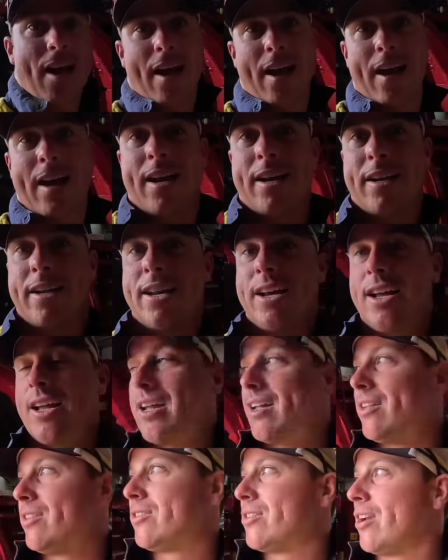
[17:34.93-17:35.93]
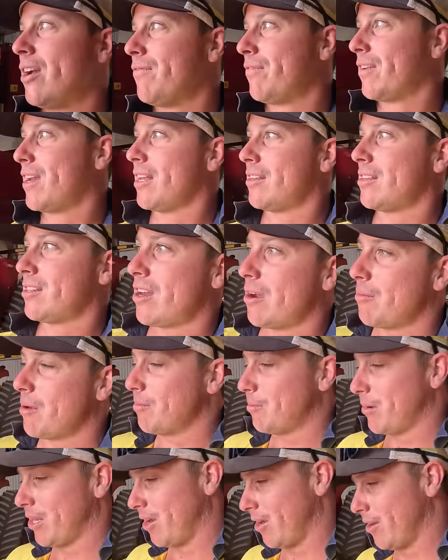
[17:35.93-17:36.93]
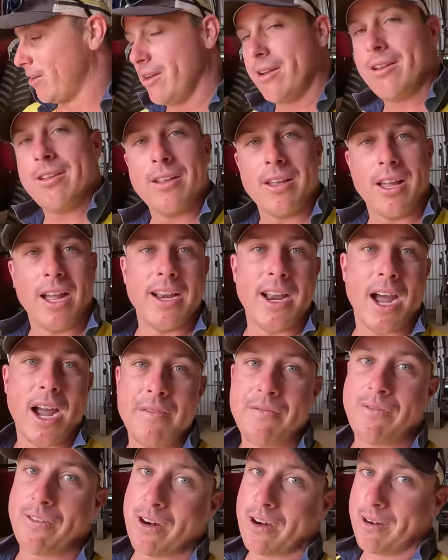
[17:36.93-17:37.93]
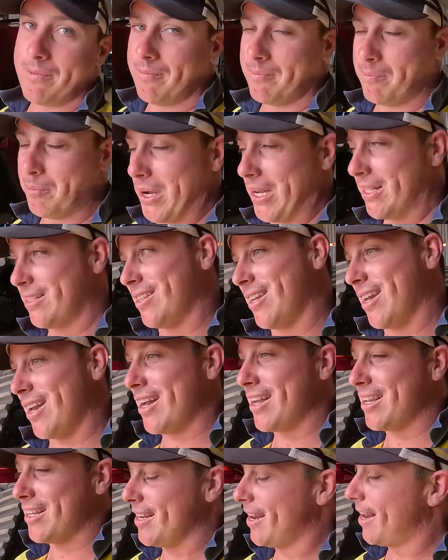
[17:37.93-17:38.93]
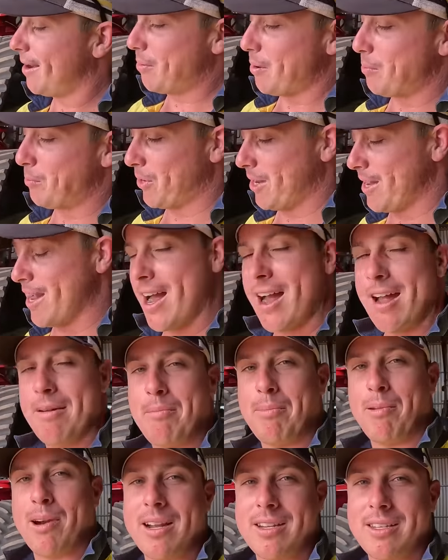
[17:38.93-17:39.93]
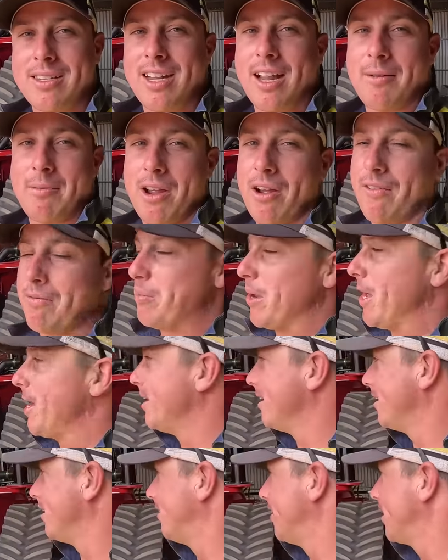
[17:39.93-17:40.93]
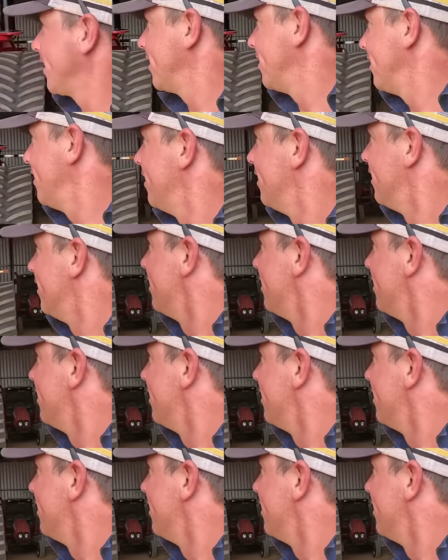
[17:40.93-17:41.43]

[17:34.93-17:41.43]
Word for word: And uh, don't forget to comment below a name for it. But uh, you're going to be pretty hard pressed to get me off Bandit, I reckon.